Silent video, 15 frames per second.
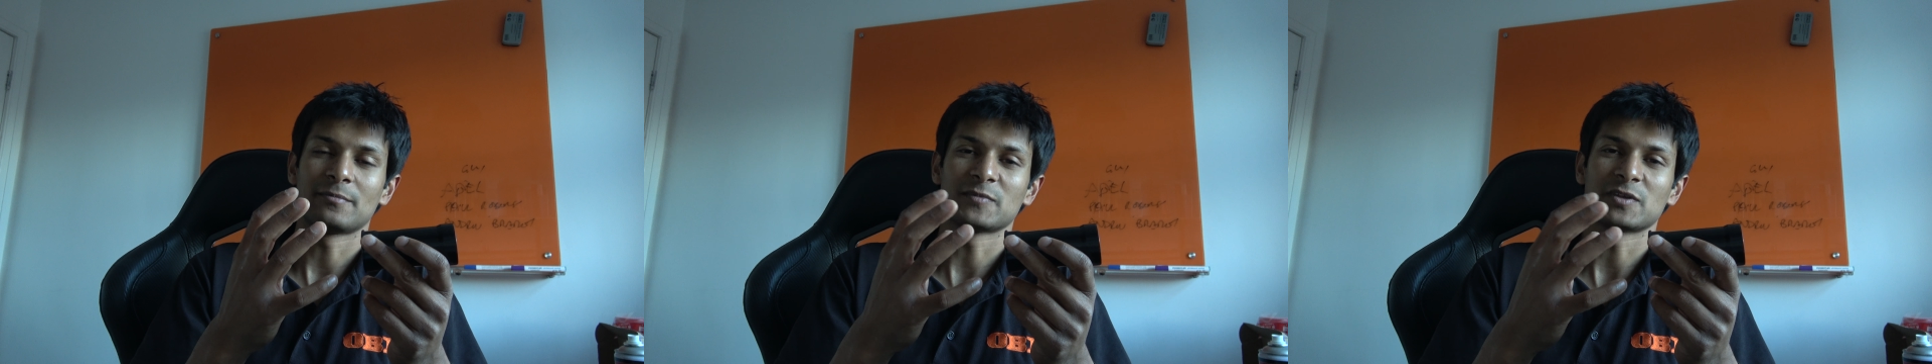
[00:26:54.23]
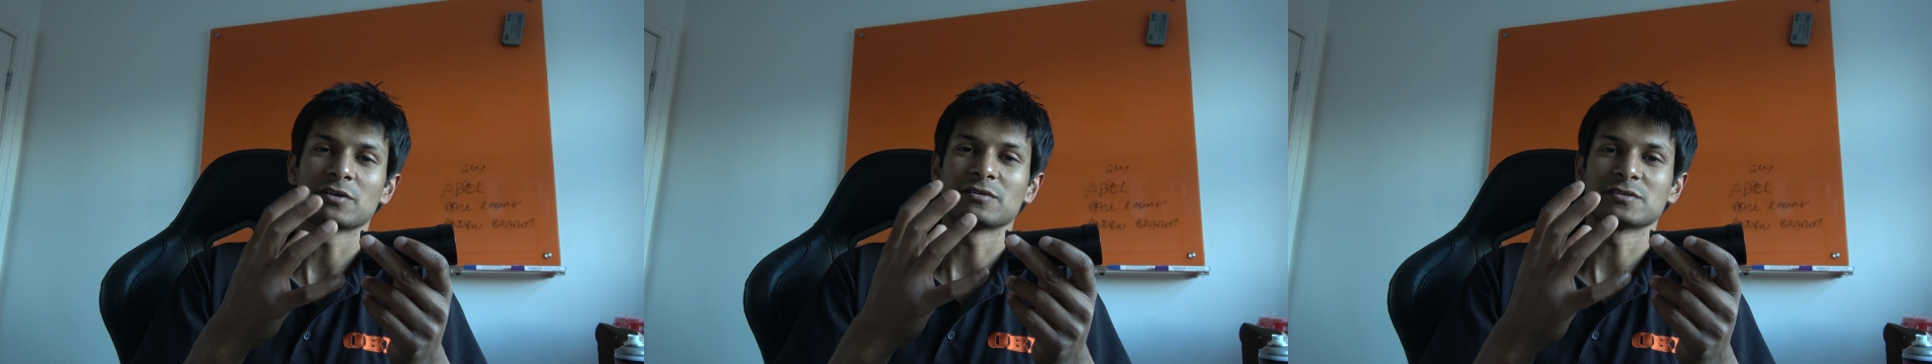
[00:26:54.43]

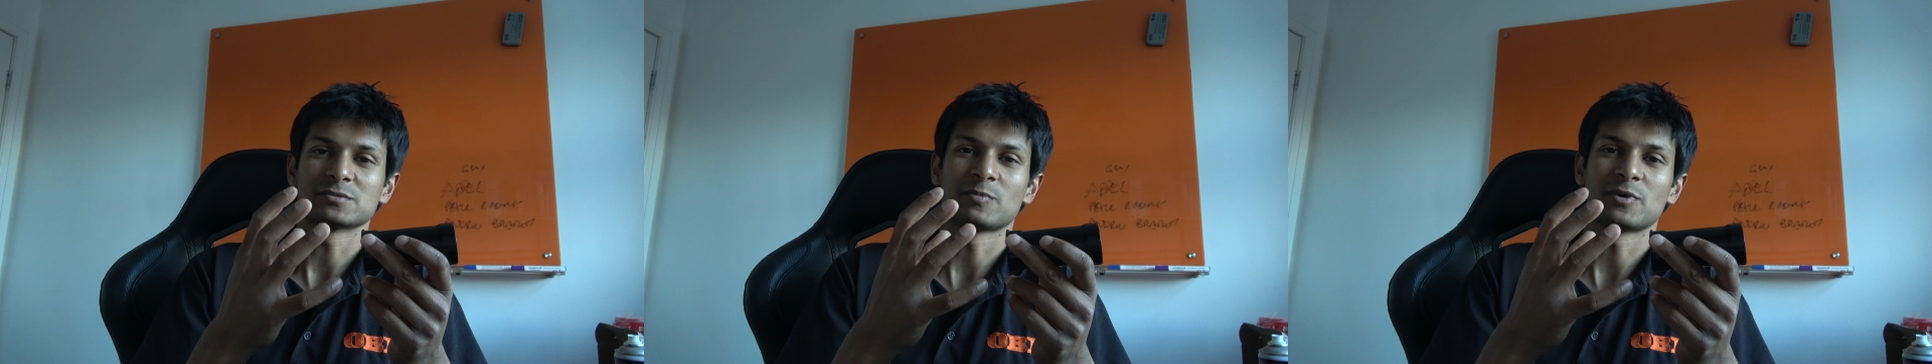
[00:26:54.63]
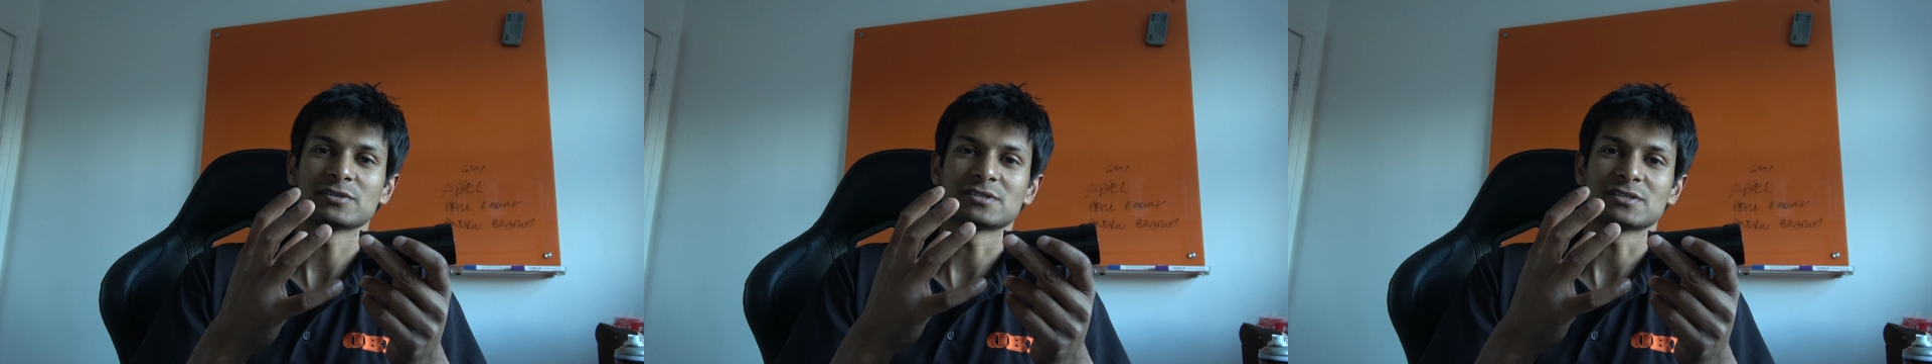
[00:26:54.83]
Young's
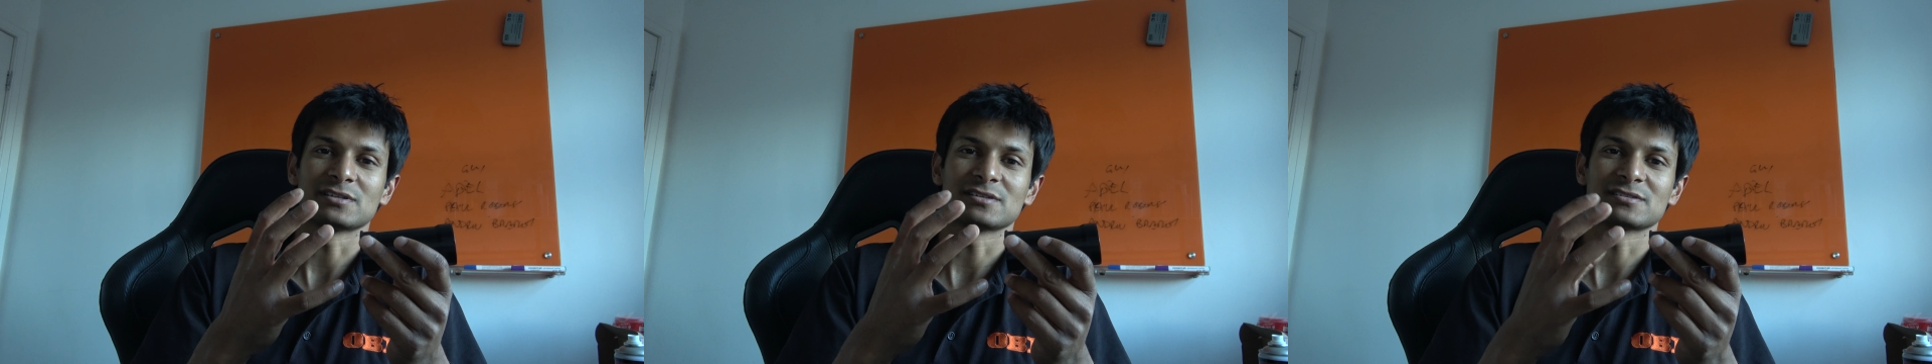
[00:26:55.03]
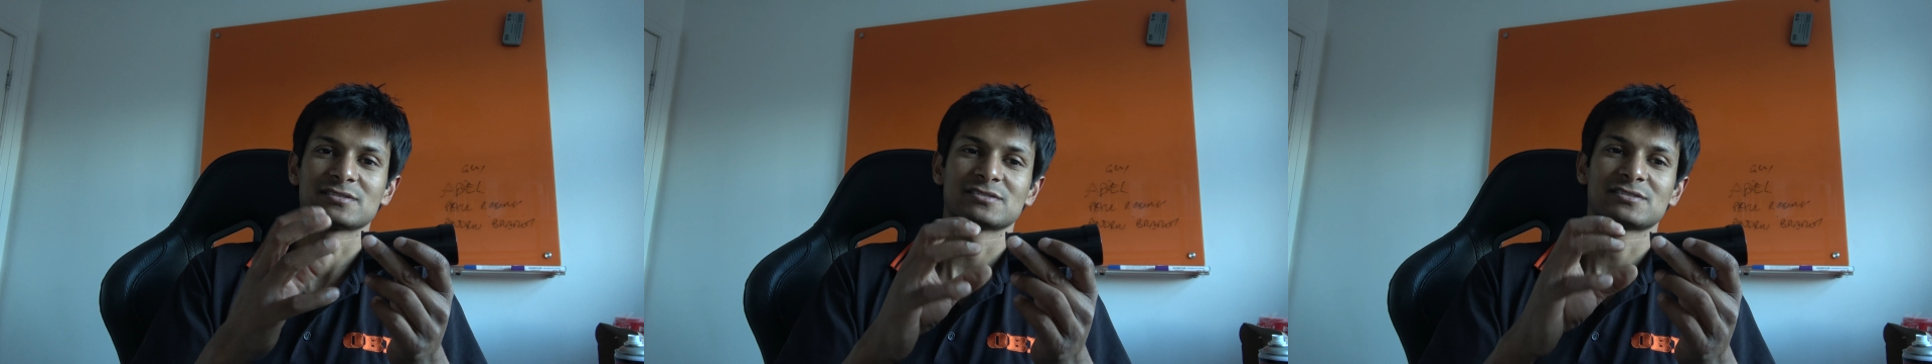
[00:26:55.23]

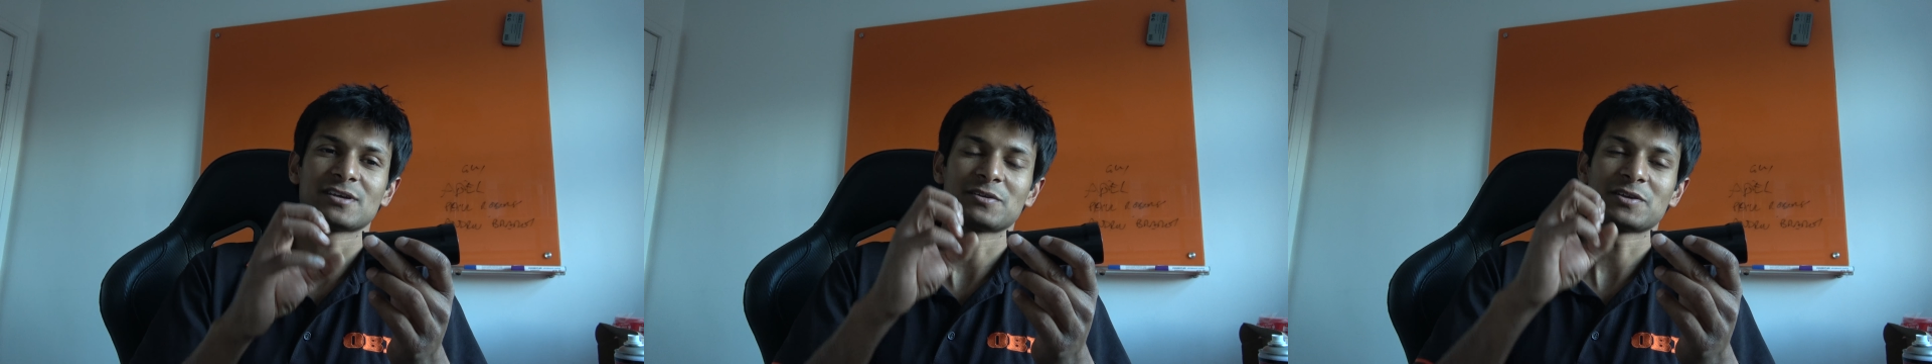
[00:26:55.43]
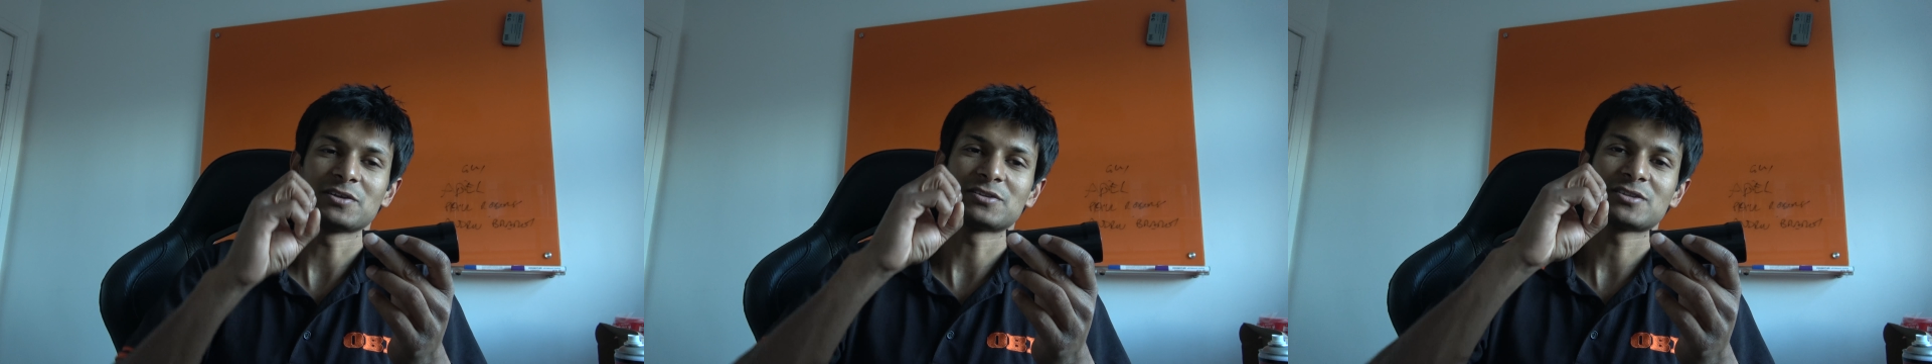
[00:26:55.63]
modulus, so
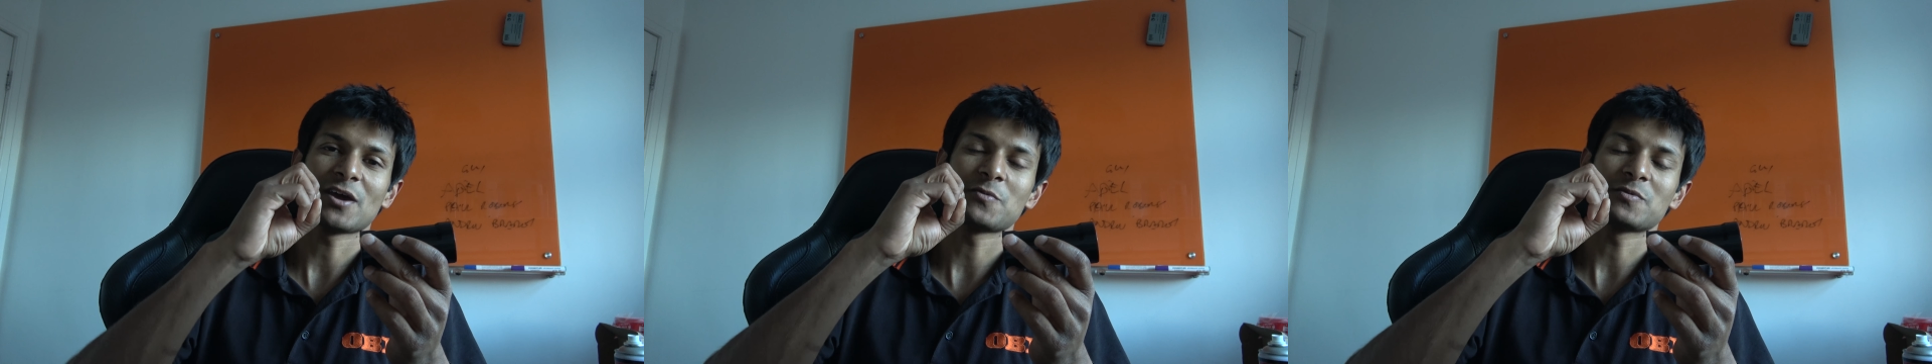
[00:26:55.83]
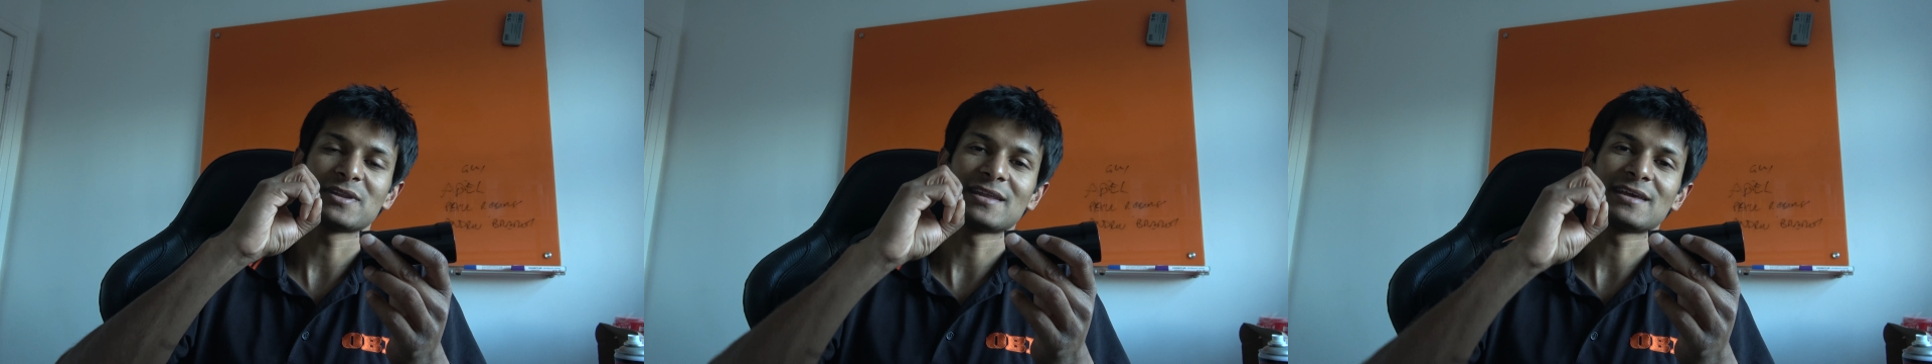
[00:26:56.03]
you
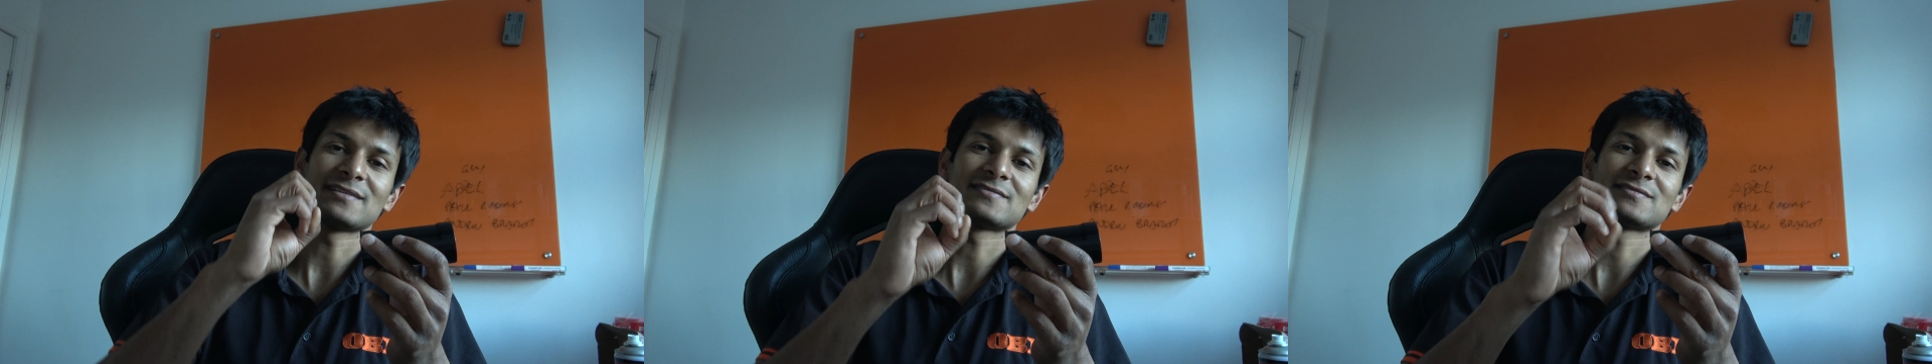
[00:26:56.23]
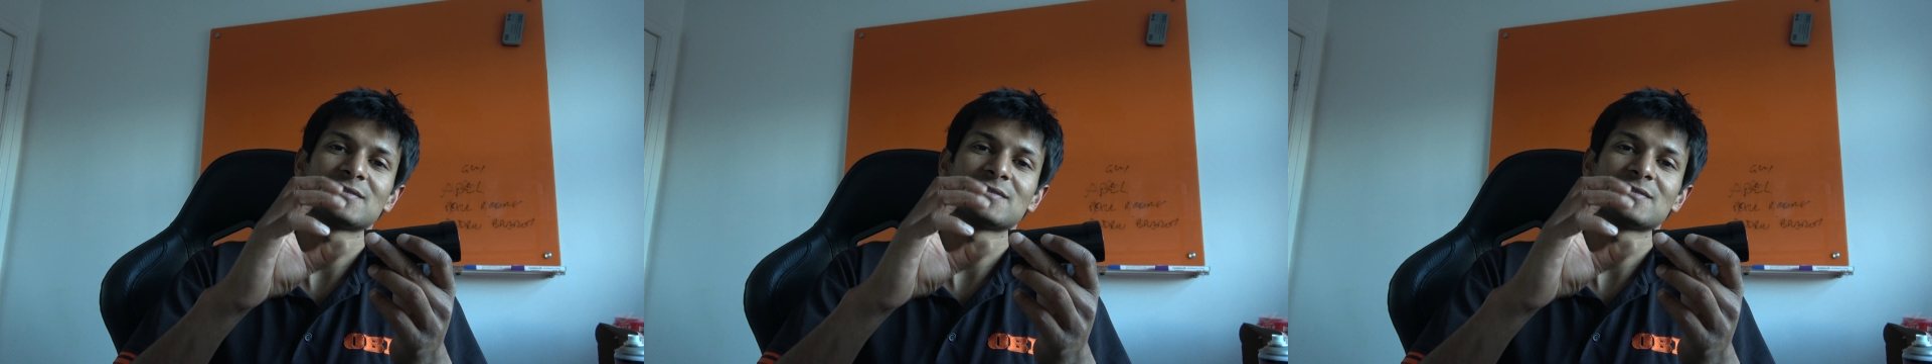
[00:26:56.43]
don't need